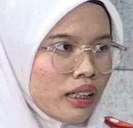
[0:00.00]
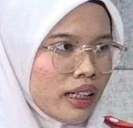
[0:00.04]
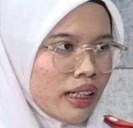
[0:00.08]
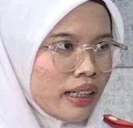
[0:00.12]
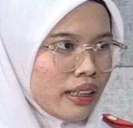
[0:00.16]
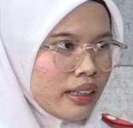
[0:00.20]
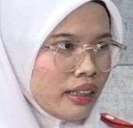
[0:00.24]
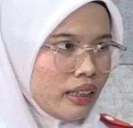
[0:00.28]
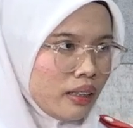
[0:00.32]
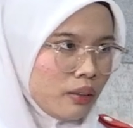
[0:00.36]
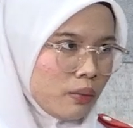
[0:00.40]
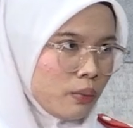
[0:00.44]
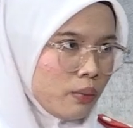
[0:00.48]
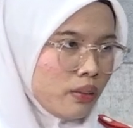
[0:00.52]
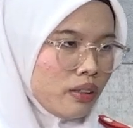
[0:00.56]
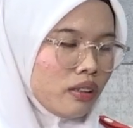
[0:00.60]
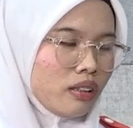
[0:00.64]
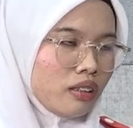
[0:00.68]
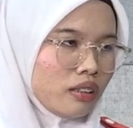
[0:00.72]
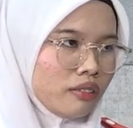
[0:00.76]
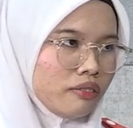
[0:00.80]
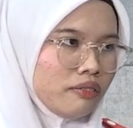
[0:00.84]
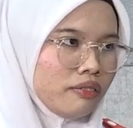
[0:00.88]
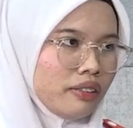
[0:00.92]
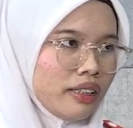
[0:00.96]
guiding
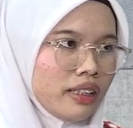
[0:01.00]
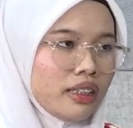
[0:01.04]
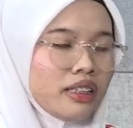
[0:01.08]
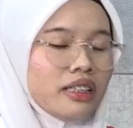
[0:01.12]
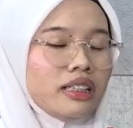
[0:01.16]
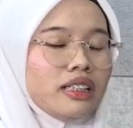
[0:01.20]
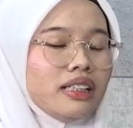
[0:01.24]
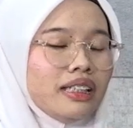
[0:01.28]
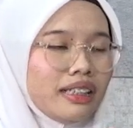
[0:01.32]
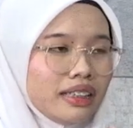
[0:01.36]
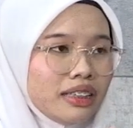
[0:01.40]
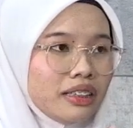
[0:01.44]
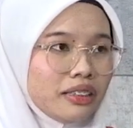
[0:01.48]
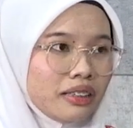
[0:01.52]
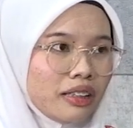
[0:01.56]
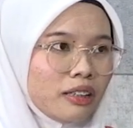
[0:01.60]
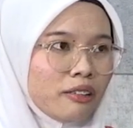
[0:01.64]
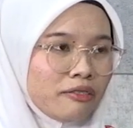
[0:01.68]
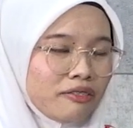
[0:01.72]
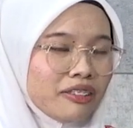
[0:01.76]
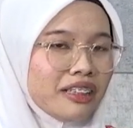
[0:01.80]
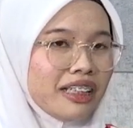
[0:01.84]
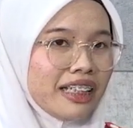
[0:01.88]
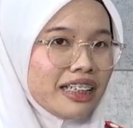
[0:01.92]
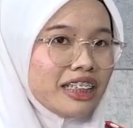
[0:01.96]

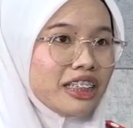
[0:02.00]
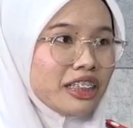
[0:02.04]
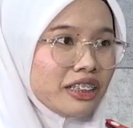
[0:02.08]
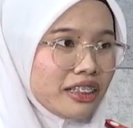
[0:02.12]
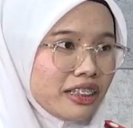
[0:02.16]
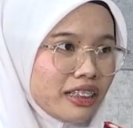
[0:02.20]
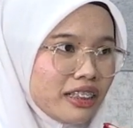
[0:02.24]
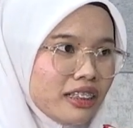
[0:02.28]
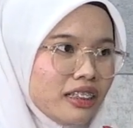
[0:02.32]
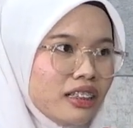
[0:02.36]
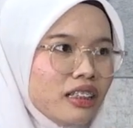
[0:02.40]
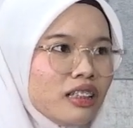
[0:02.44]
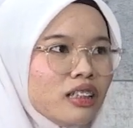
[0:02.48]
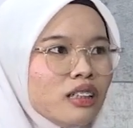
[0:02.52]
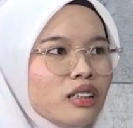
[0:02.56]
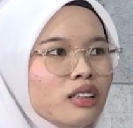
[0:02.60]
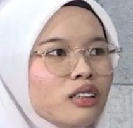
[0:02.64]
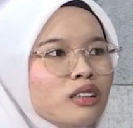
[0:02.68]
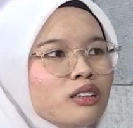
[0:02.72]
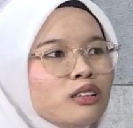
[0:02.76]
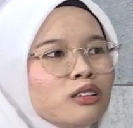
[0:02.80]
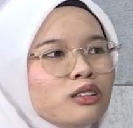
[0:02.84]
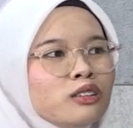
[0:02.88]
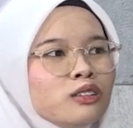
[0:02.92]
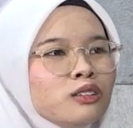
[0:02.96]
of the lecturer,
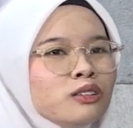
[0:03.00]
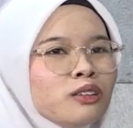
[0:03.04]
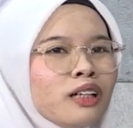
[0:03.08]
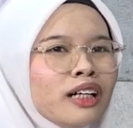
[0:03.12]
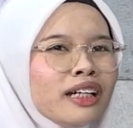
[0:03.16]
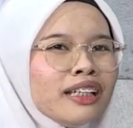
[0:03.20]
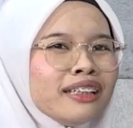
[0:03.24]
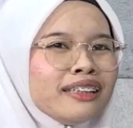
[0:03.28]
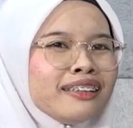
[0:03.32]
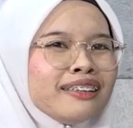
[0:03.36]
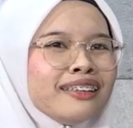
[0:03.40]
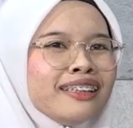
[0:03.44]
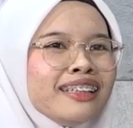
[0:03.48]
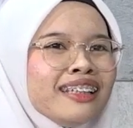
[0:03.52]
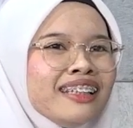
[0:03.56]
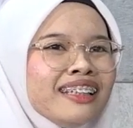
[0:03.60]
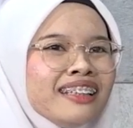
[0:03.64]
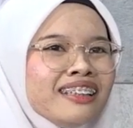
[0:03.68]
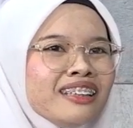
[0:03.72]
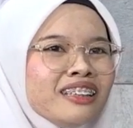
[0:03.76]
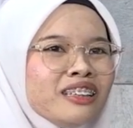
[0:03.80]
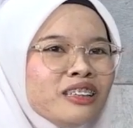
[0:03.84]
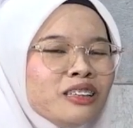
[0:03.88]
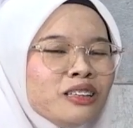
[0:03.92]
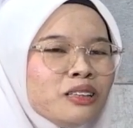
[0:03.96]
so I
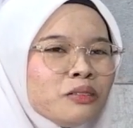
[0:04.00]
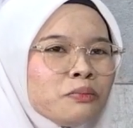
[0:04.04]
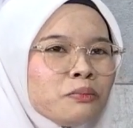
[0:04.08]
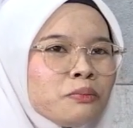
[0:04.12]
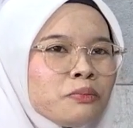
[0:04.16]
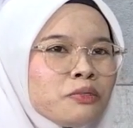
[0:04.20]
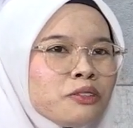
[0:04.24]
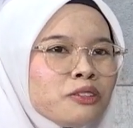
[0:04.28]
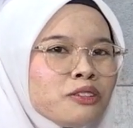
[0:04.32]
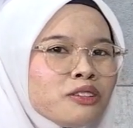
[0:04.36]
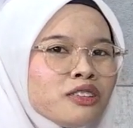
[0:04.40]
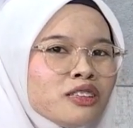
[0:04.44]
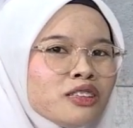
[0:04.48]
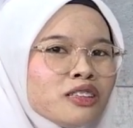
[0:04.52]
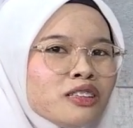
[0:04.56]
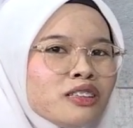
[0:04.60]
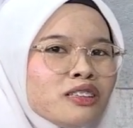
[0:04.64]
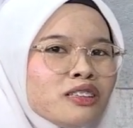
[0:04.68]
think the most